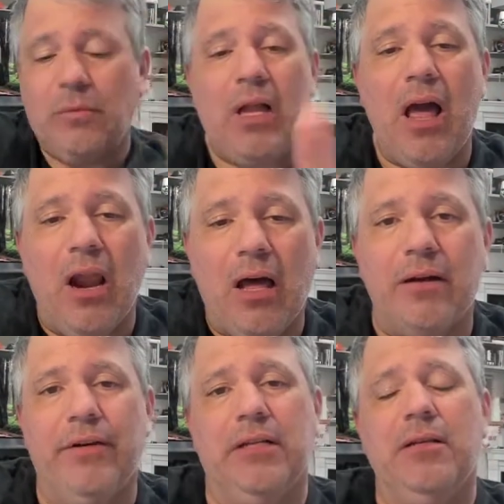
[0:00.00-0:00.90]
a lot
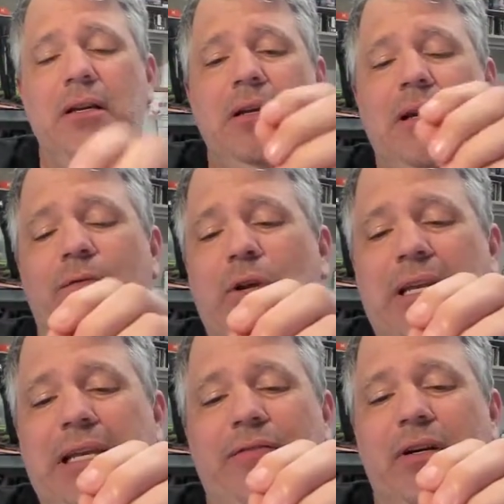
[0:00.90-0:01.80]
of us, if we
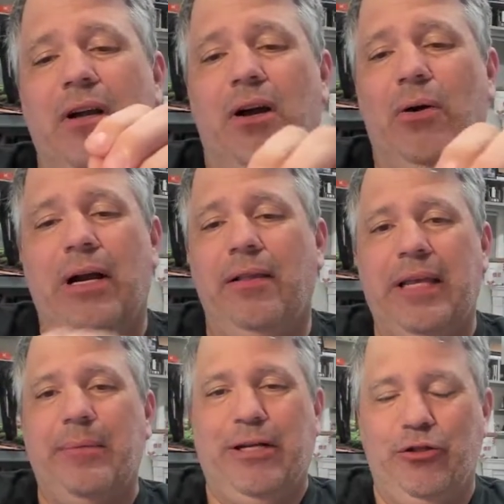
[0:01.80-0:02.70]
even know
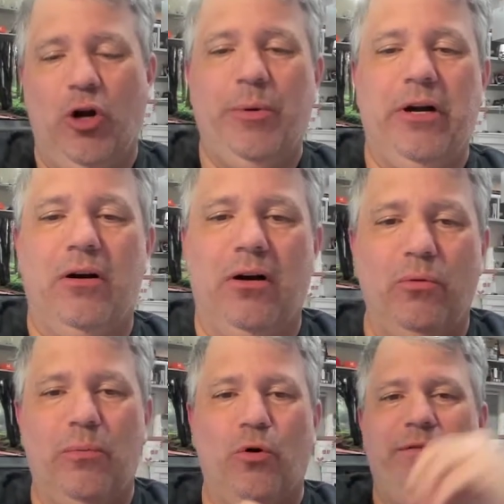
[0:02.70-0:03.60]
anything about Job at all,
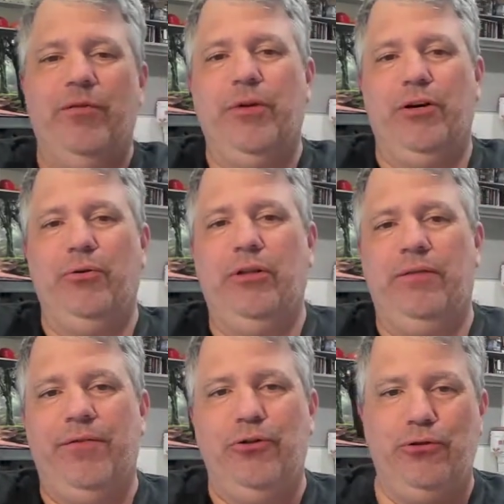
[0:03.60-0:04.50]
we're more familiar with the
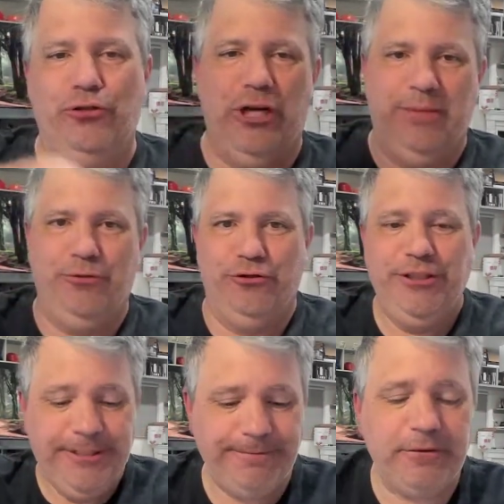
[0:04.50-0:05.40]
first two chapters.
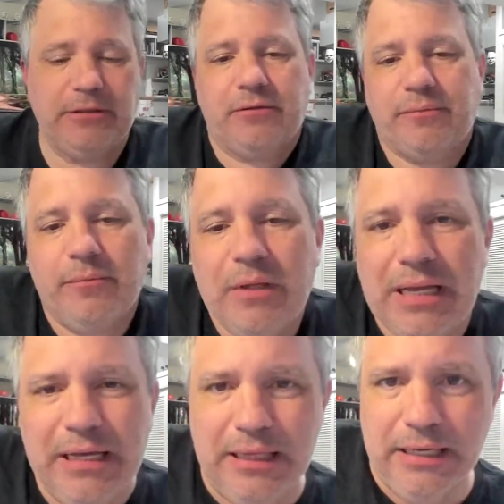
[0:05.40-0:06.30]

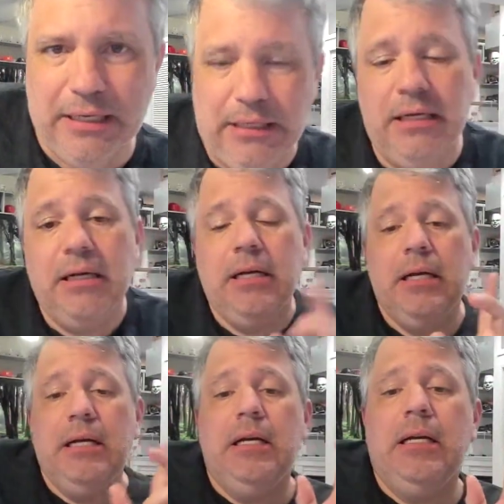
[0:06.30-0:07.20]
In the end,
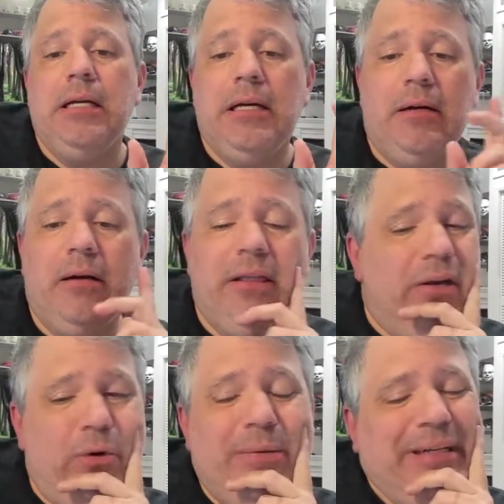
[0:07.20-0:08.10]
and
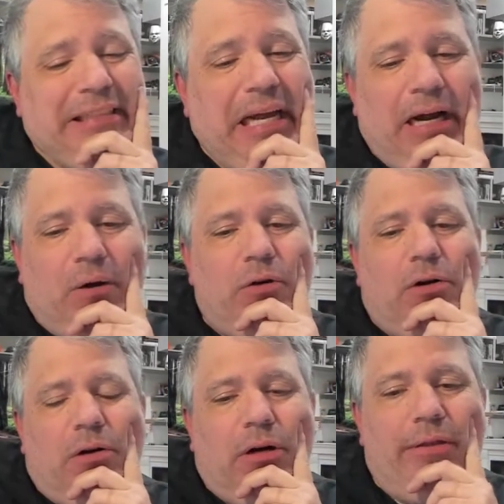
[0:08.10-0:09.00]
then we met out
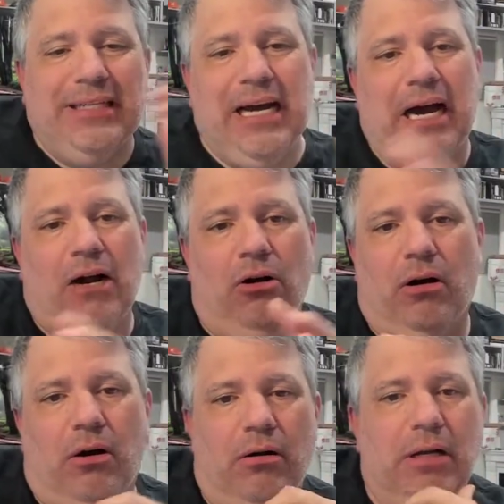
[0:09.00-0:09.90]
on the
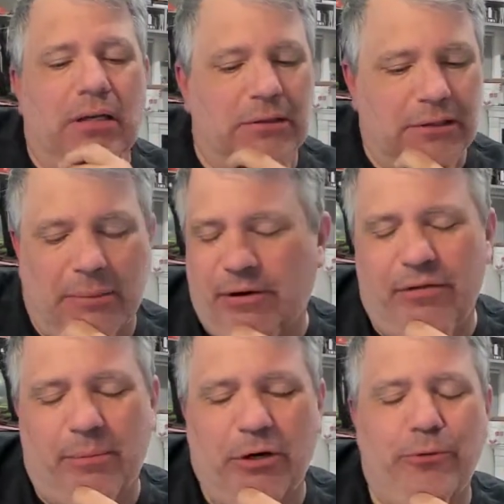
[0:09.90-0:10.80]
dialogue and some of
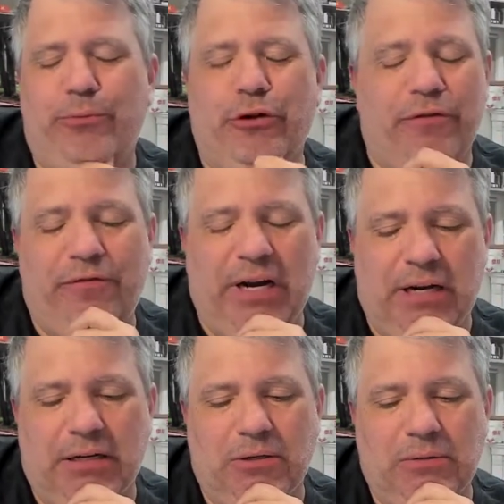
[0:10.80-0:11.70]
the most
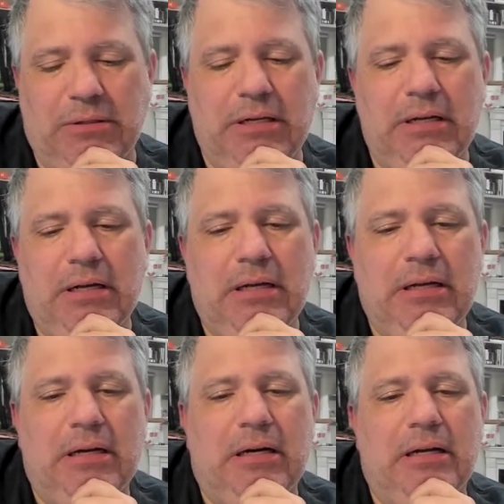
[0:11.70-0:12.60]
profound
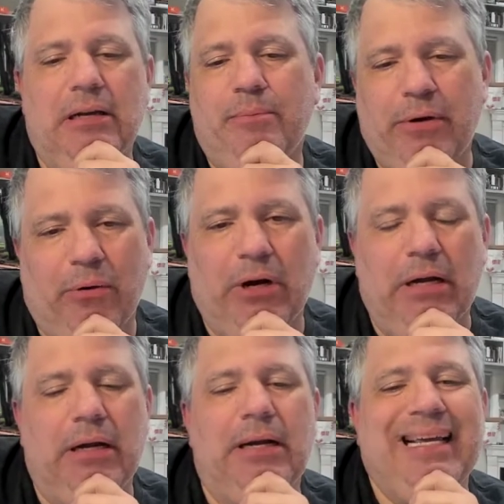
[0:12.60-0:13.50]
and
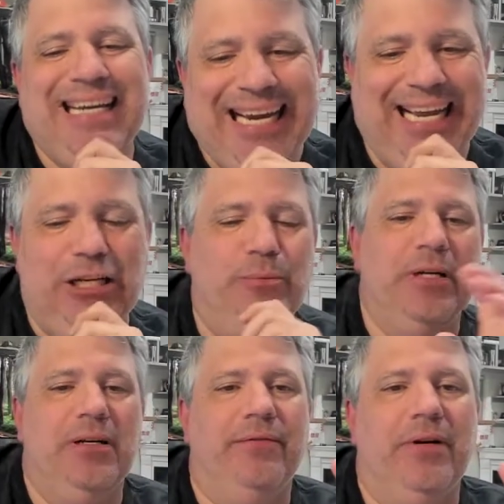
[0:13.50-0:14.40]
poetic
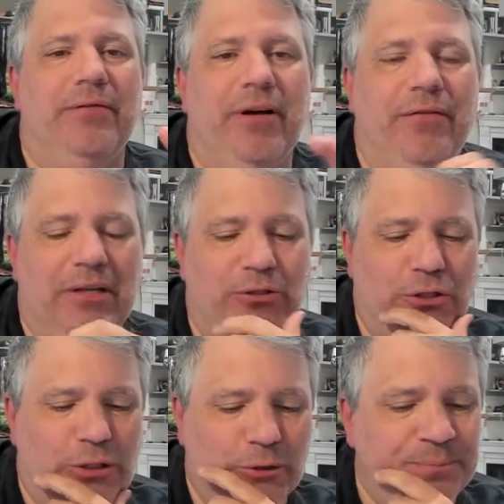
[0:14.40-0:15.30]
engagement of
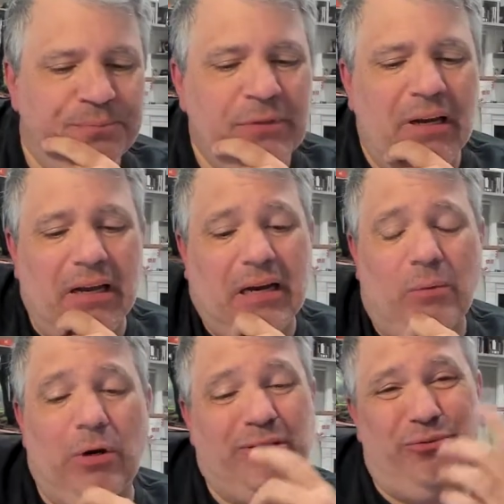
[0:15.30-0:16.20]
issues. And
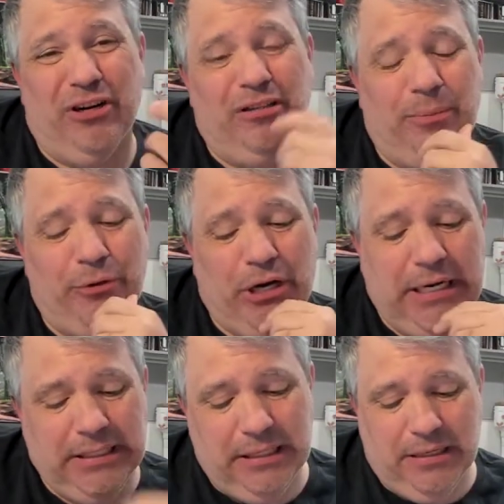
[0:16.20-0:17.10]
what's really
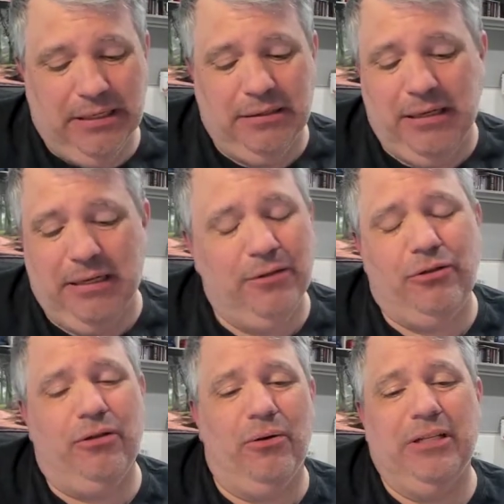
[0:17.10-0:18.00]
surprising is the
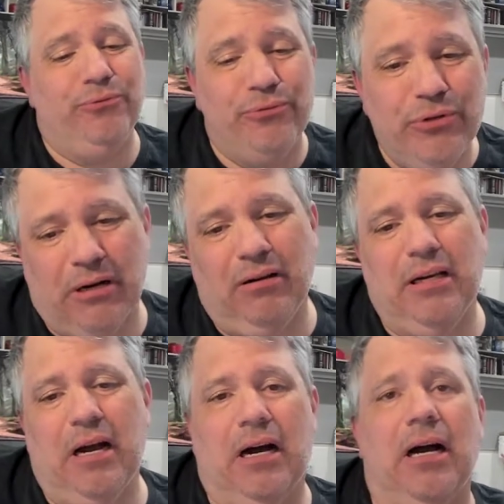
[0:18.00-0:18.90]
issue is really
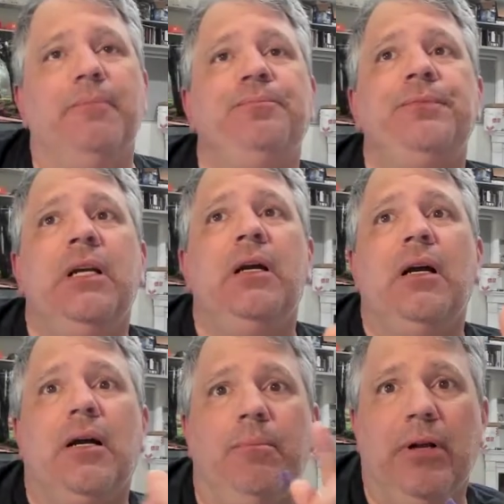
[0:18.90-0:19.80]
not
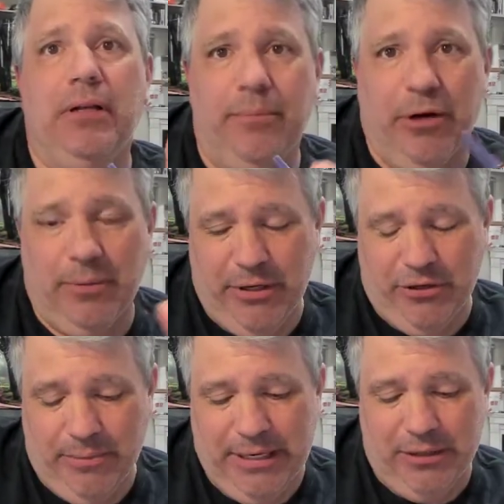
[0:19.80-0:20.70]
completely primarily
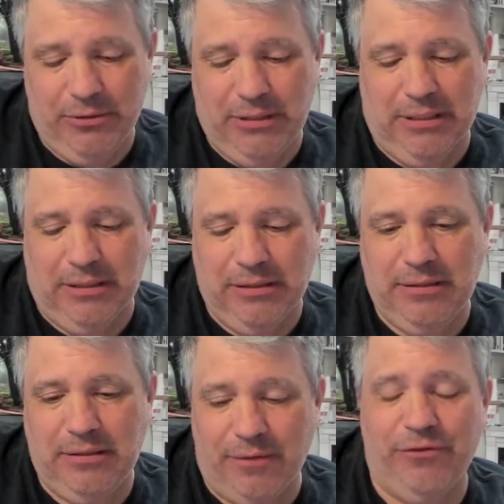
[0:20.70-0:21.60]
about
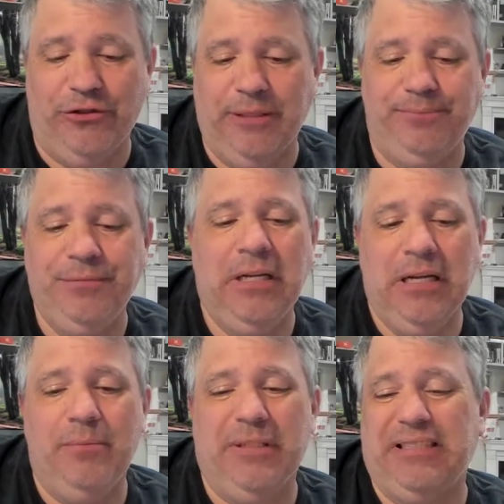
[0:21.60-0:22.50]
suffering, but